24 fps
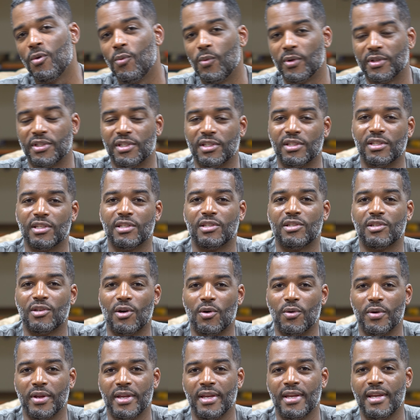which is the
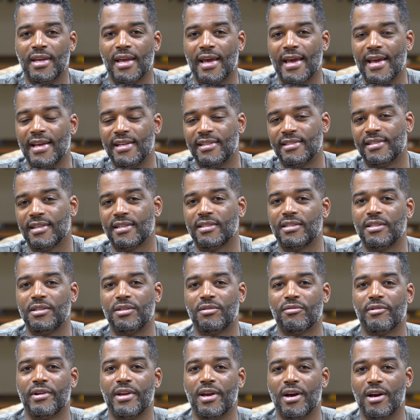Sony
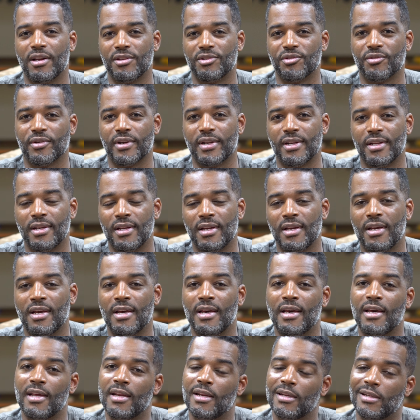
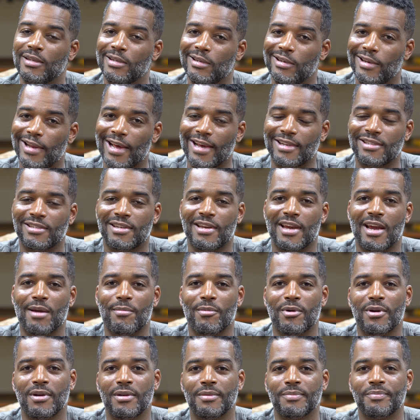a6300. Next
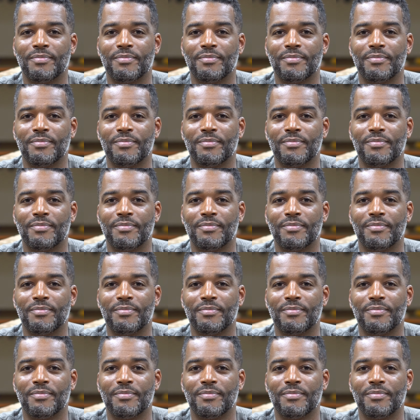camera,